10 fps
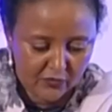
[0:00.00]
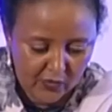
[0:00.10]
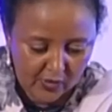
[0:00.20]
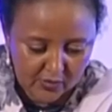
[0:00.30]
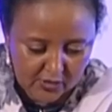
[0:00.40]

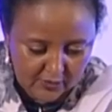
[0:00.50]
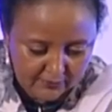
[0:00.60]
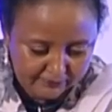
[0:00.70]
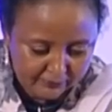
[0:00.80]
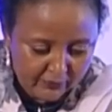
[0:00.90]
fields.
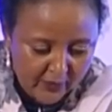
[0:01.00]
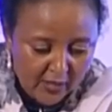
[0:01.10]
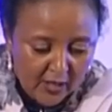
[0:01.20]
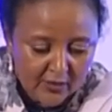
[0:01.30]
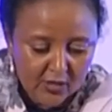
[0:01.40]

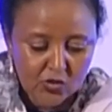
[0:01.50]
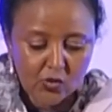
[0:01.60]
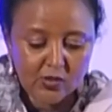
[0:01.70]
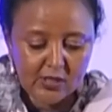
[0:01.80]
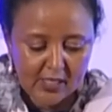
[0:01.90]
The
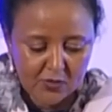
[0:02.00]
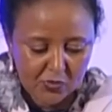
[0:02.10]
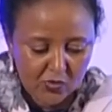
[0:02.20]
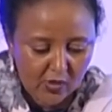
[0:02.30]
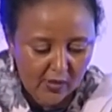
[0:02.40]
strong ties
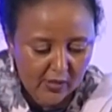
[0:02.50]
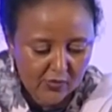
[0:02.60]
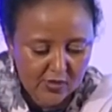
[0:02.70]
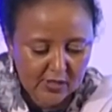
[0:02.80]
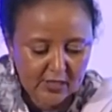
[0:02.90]
between our
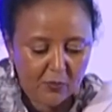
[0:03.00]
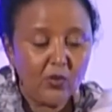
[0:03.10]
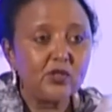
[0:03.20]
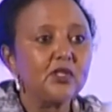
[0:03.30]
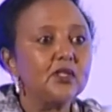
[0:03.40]
countries are
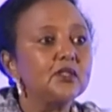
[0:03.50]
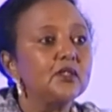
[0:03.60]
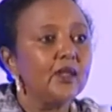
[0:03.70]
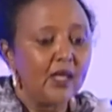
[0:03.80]
supported